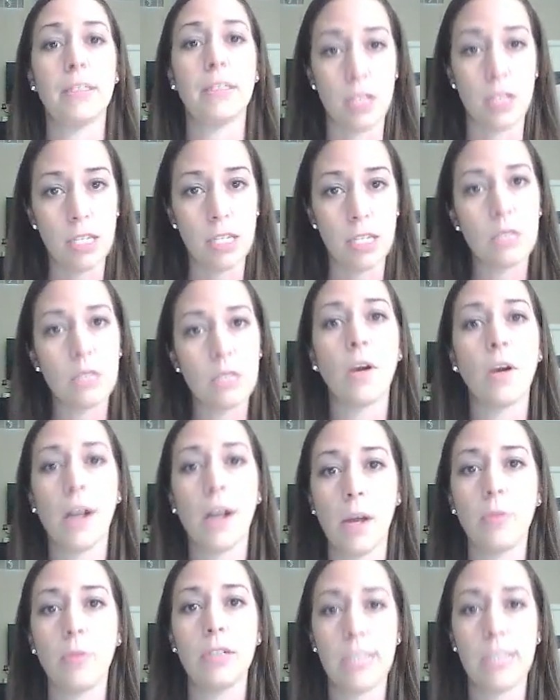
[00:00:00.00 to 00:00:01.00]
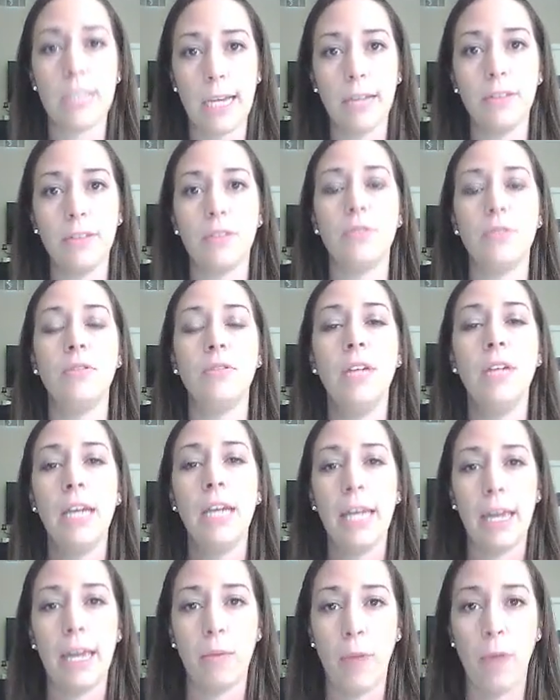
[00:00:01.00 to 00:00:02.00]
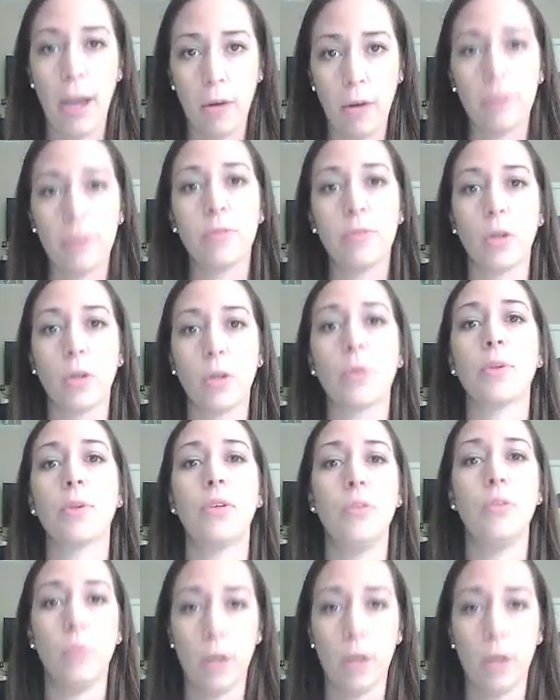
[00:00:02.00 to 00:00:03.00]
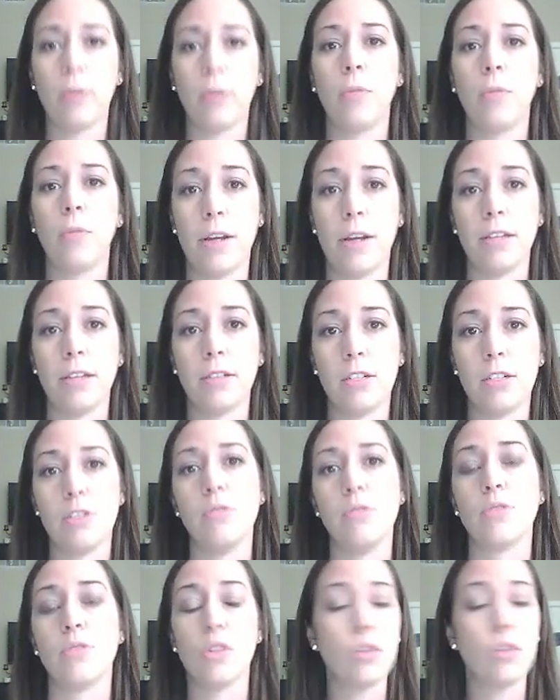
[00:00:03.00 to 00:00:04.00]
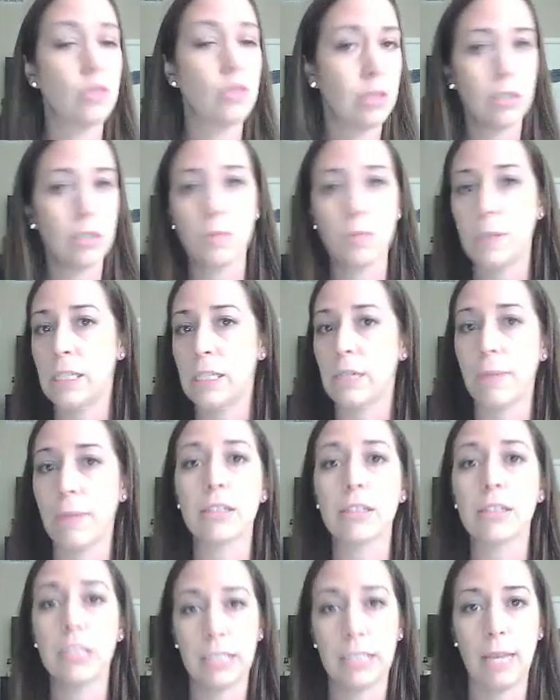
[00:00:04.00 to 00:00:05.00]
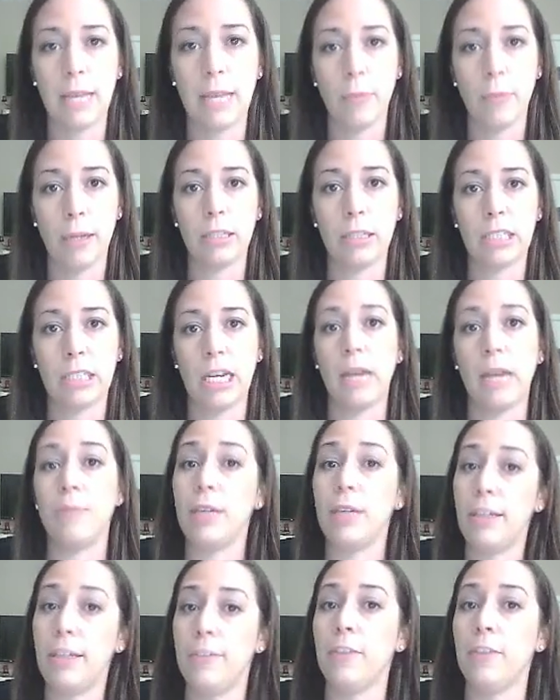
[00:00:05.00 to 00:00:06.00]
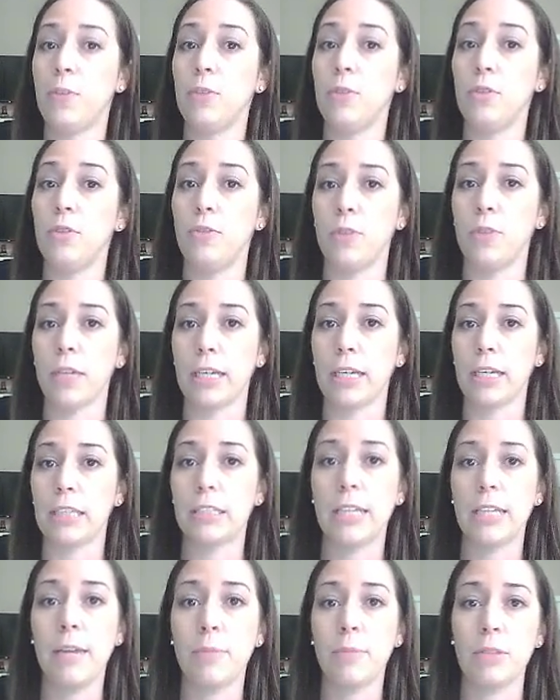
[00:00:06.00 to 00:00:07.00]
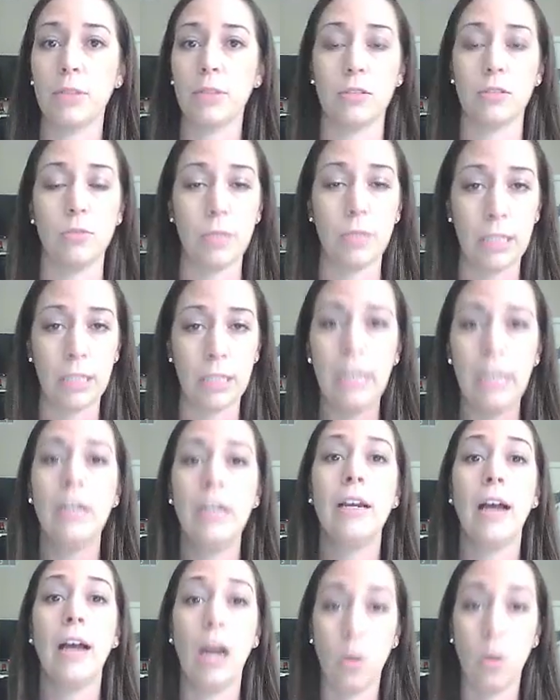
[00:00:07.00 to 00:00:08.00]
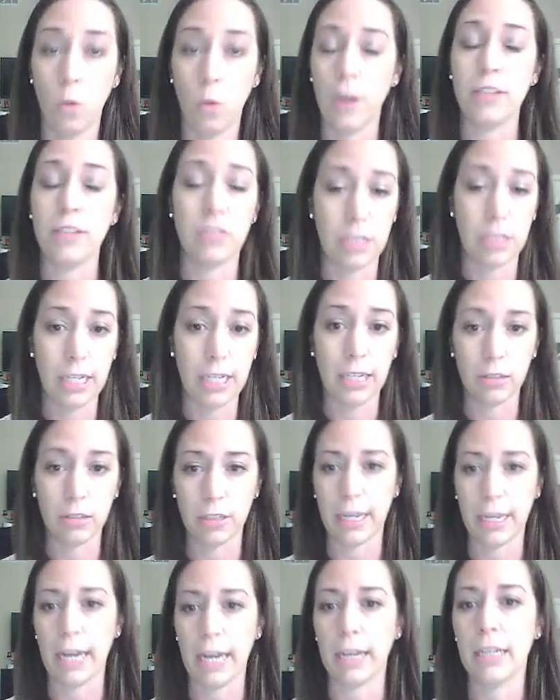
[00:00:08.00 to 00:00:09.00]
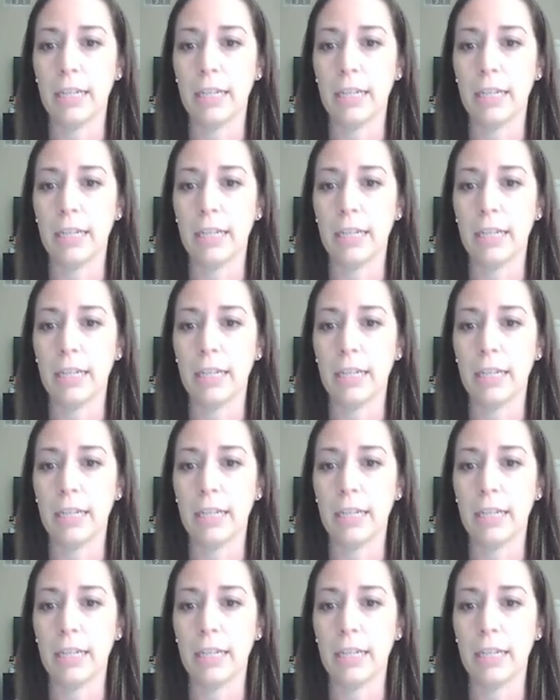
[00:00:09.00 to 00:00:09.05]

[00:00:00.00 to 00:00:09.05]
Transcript: So this is what I would tell you and how I would work with you and what I would want you to do. So you're still spending about the same amount of time, even if you do feel like it's time consuming. I want you to take a look at it.